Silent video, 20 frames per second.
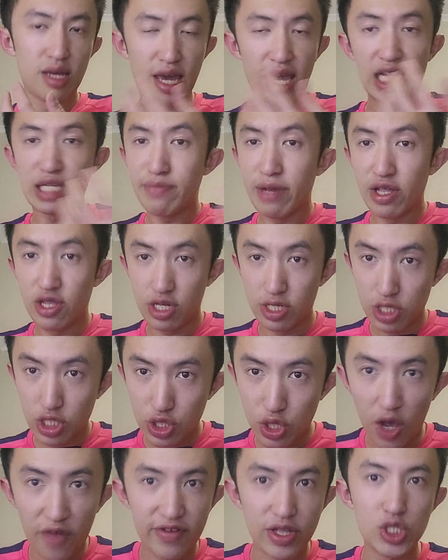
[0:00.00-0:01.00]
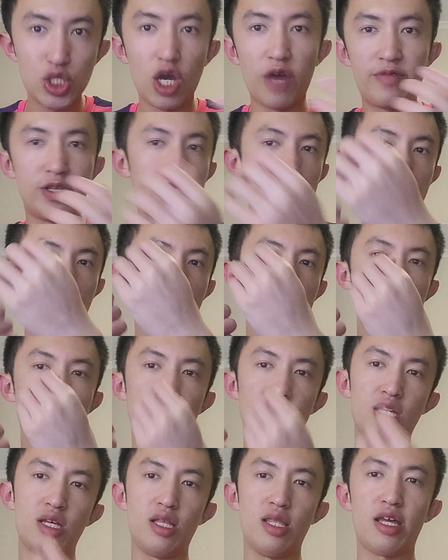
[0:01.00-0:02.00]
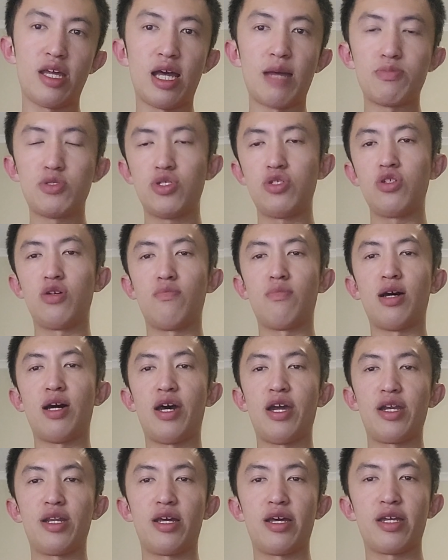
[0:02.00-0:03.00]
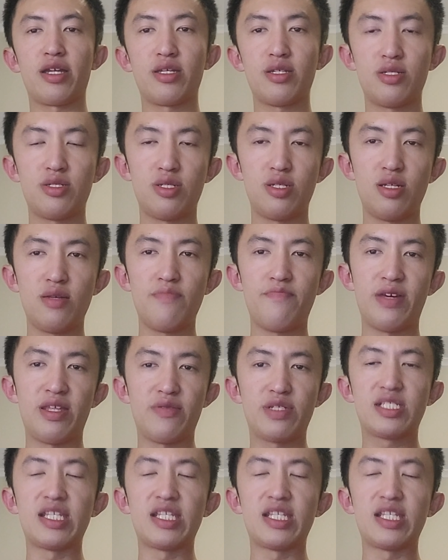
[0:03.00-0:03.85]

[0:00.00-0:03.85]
As mentioned, surf and turf is just like up to your mind, like, but